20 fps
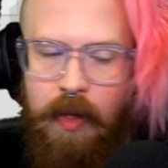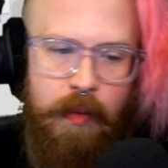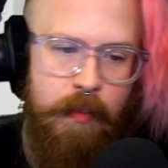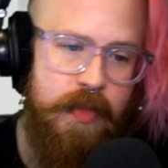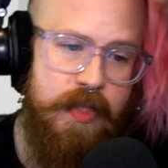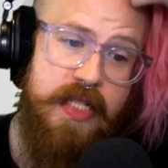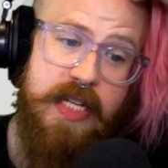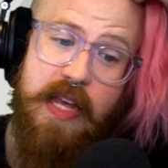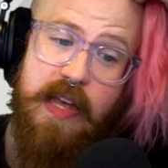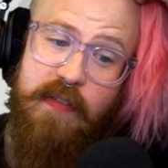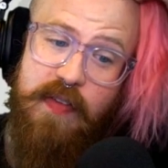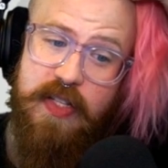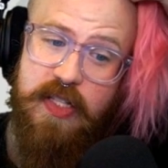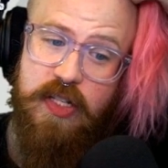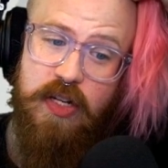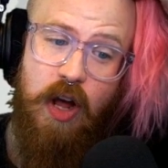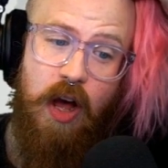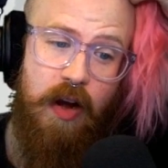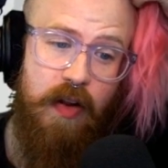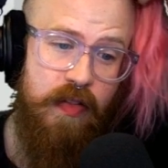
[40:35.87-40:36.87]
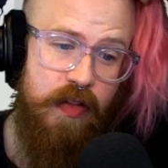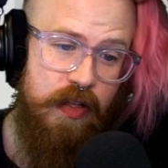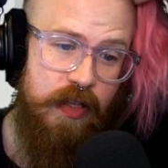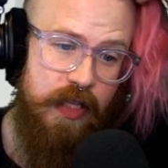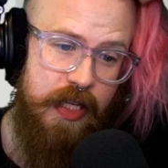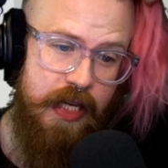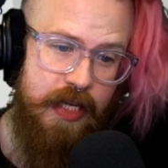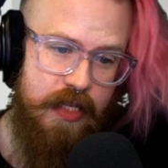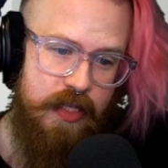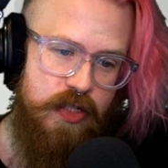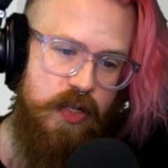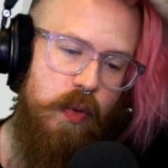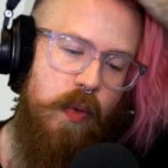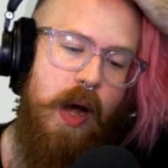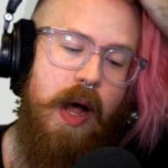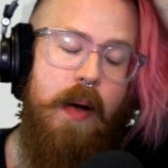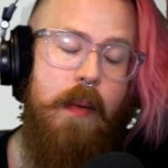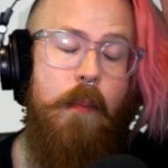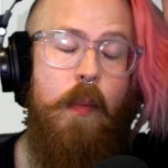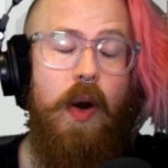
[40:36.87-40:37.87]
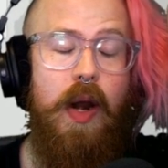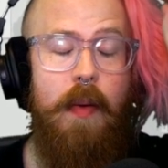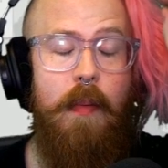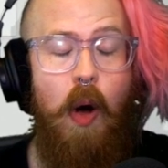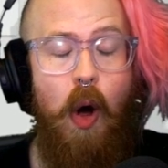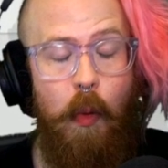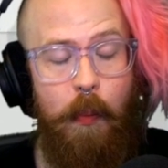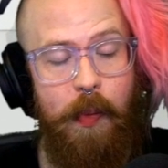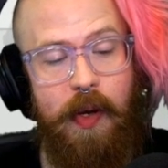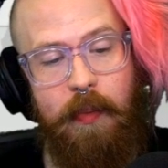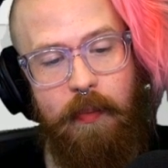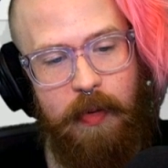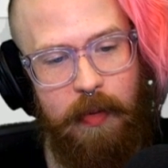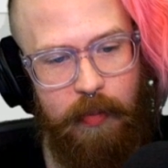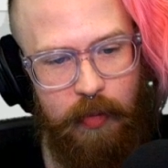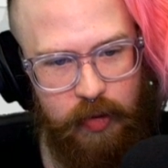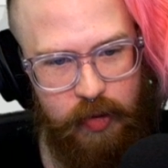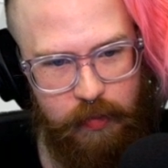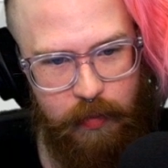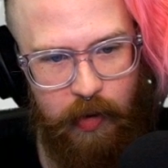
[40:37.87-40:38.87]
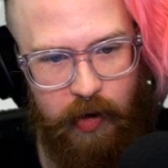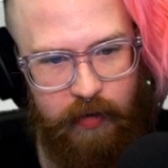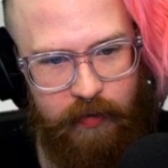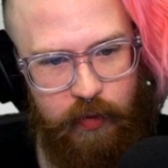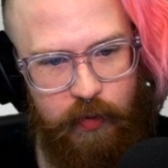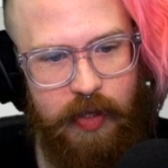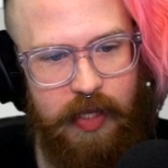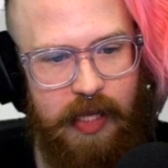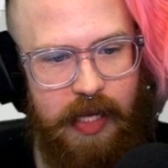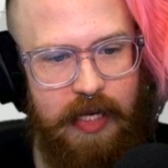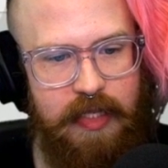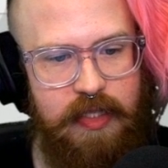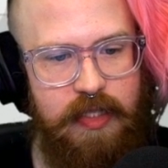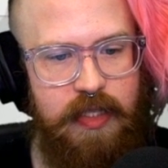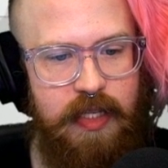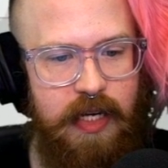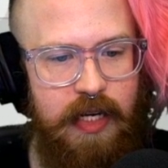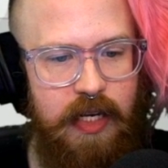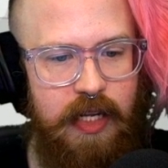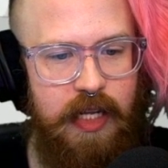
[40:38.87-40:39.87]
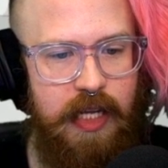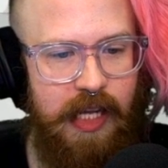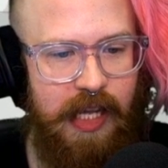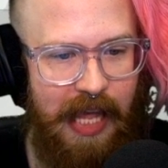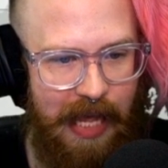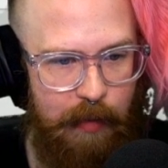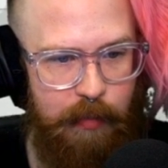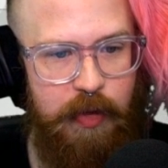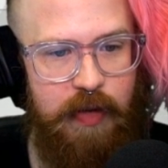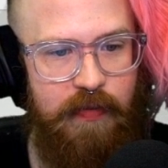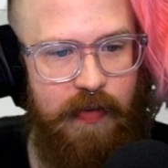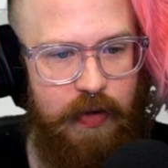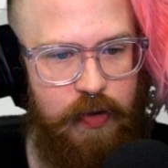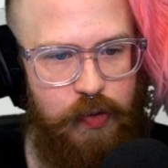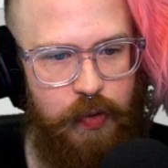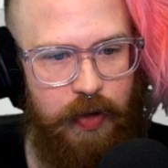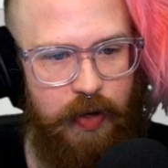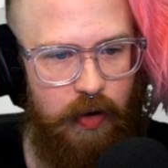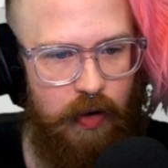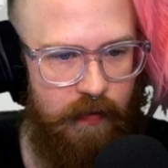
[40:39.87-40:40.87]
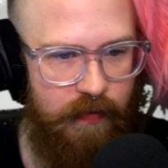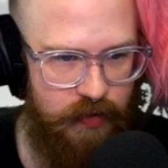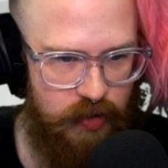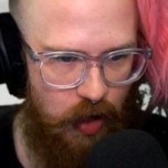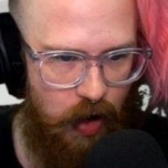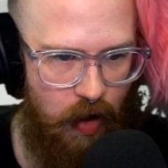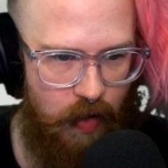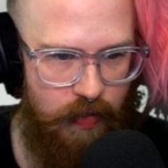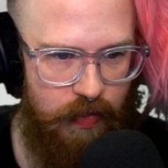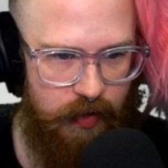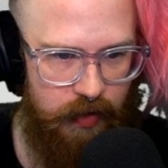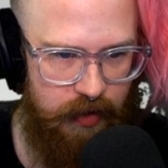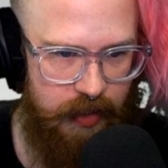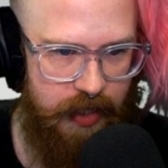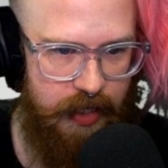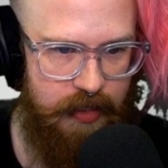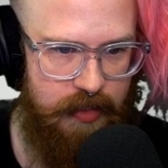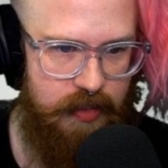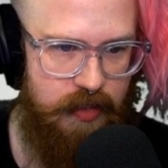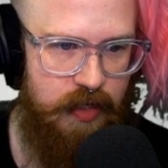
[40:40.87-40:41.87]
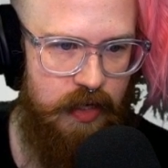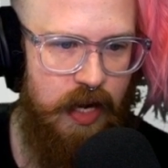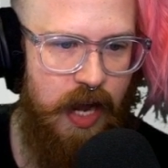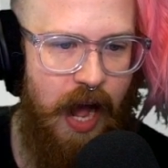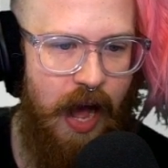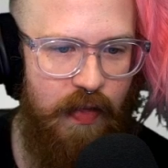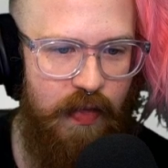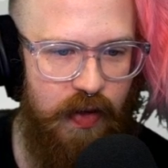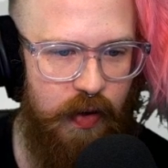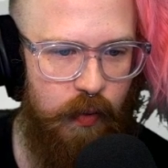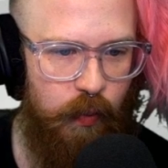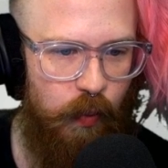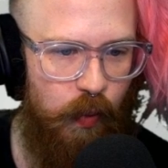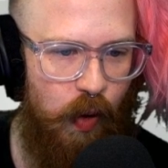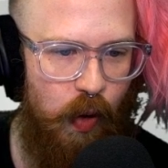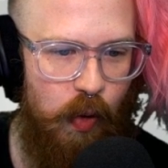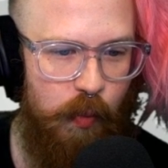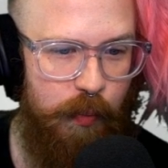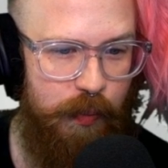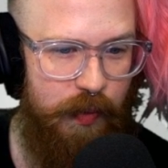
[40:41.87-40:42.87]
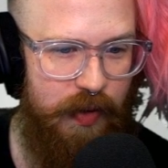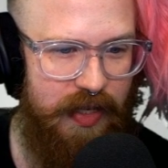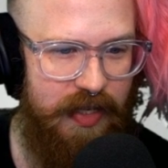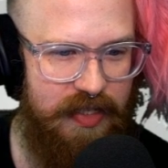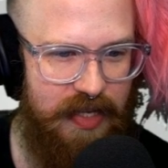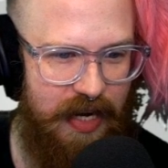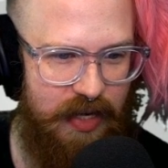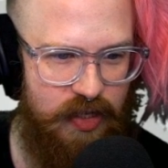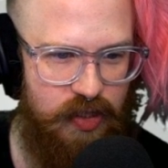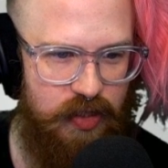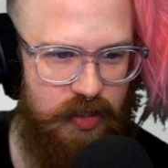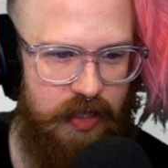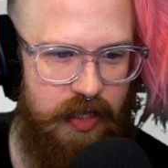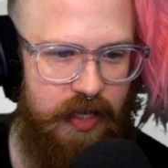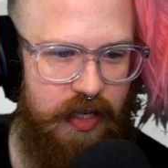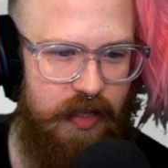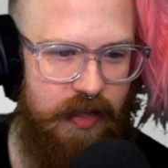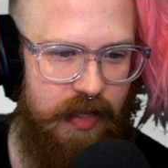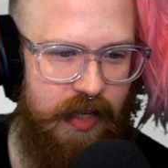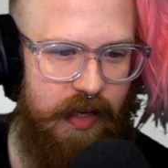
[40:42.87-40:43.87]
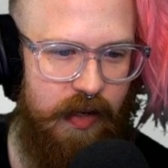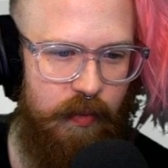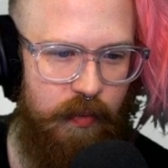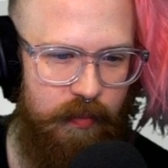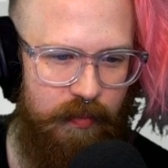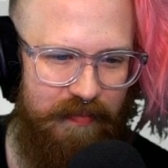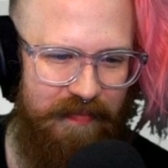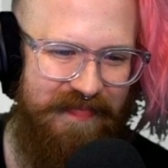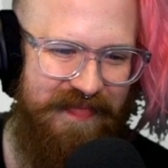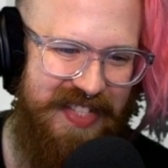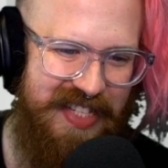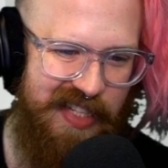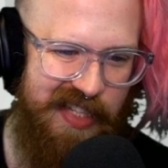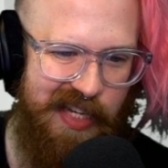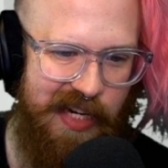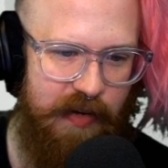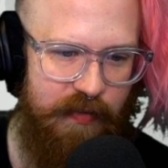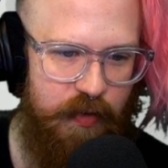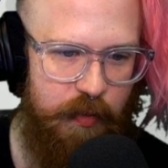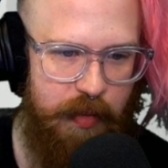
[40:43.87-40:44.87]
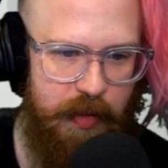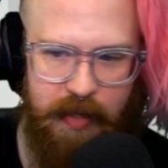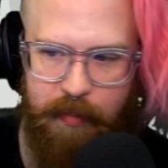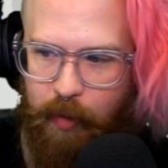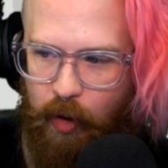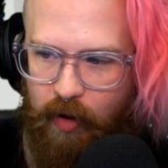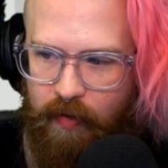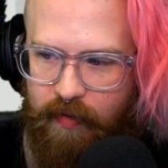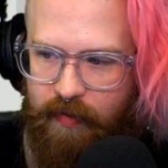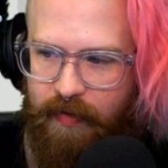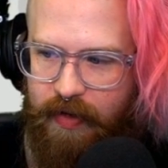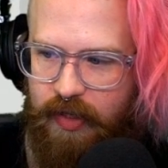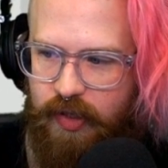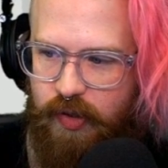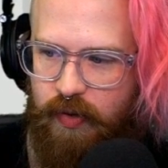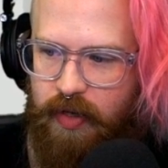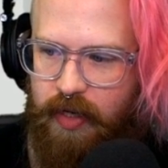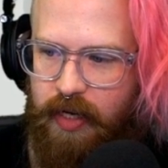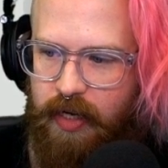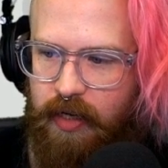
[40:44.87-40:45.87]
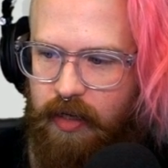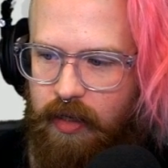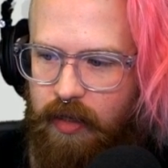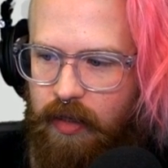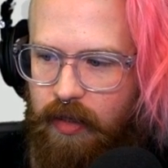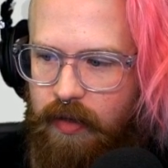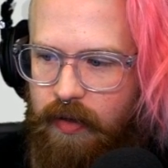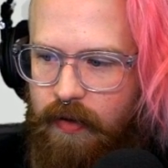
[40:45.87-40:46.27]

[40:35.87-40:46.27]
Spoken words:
But see, if it's not on the list, so what I'm hoping people are smart enough to realize is that it can't be adventuring gear if it's on the list. I think rope is actually like silly enough to be part of adventuring gear.